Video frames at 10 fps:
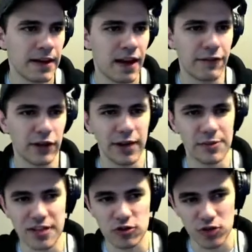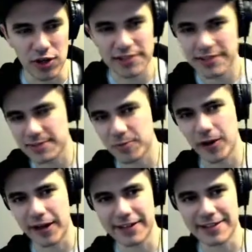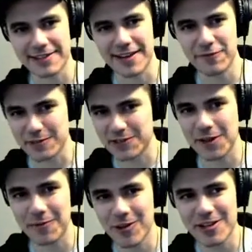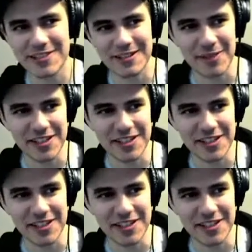I felt like I was on drugs this morning because, like, for some reason, my